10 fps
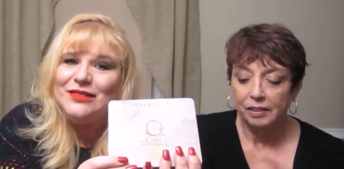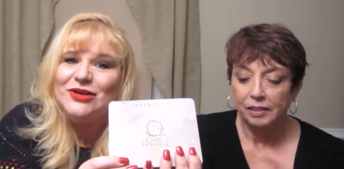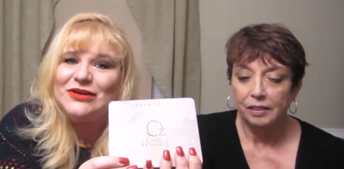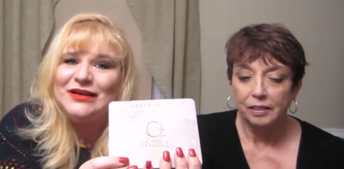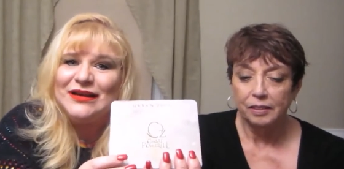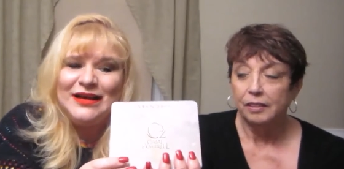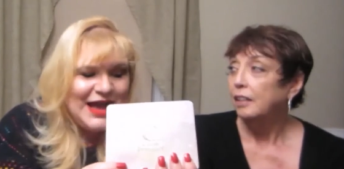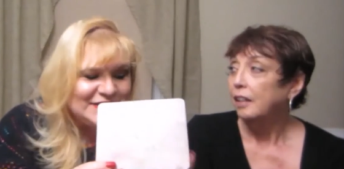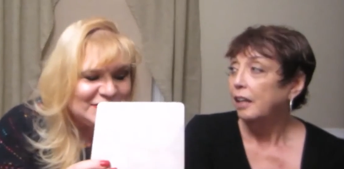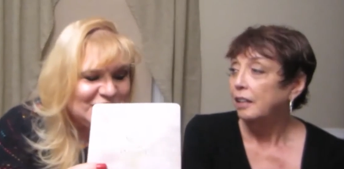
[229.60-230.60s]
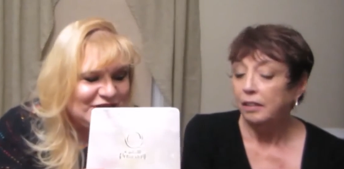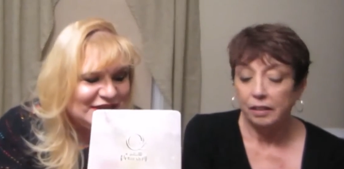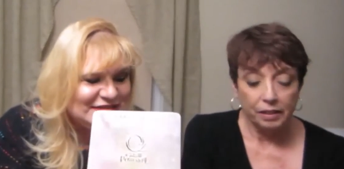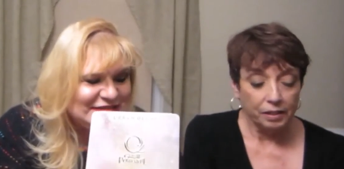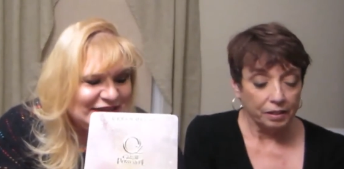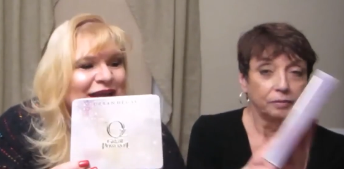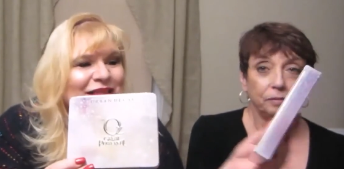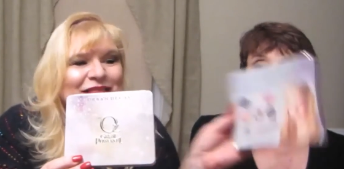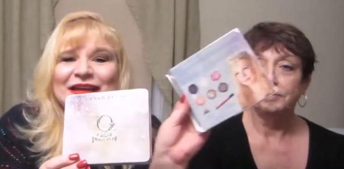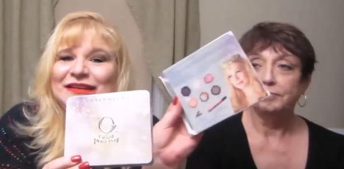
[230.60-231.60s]
Speaker 1: look as good as
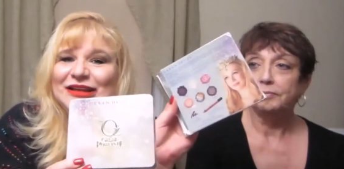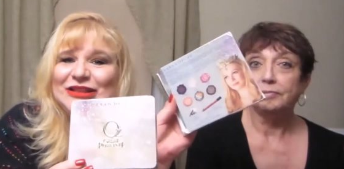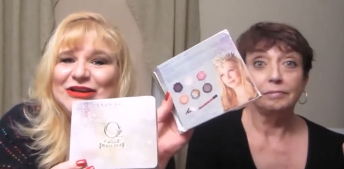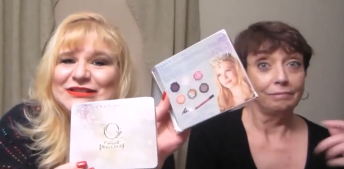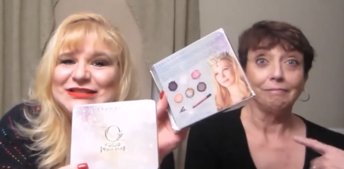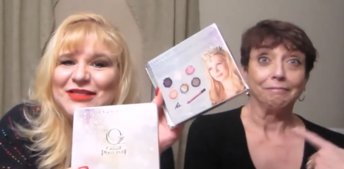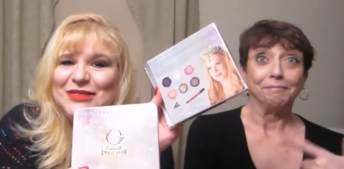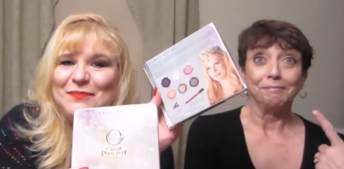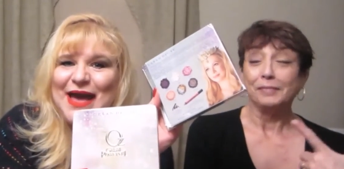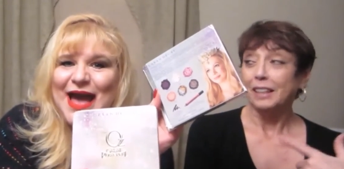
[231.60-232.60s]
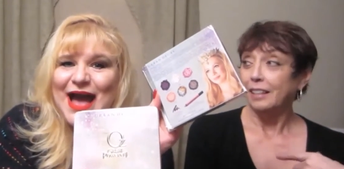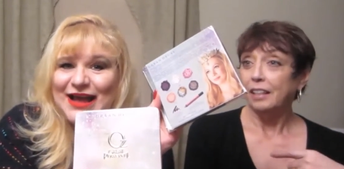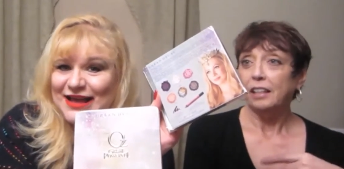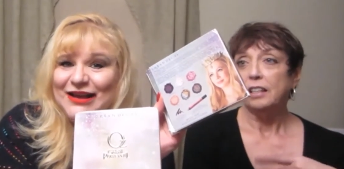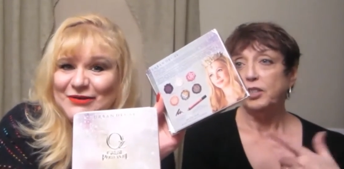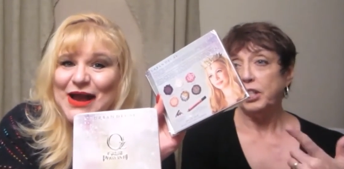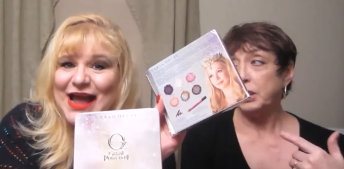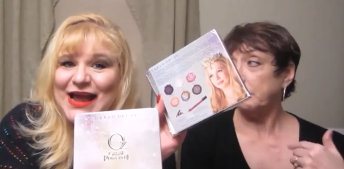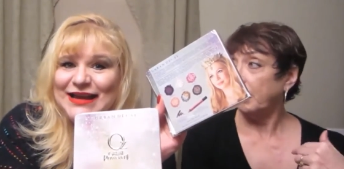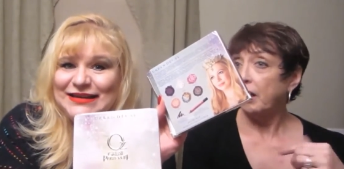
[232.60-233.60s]
Glinda looks on the back, She's
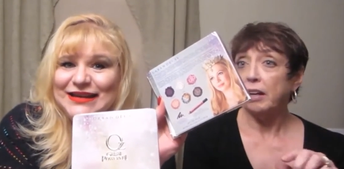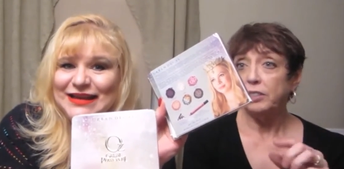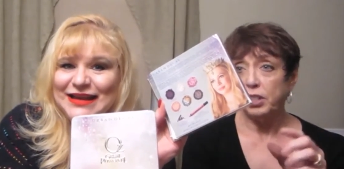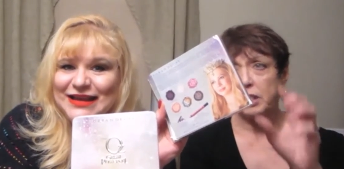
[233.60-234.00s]
right? A blonde. She's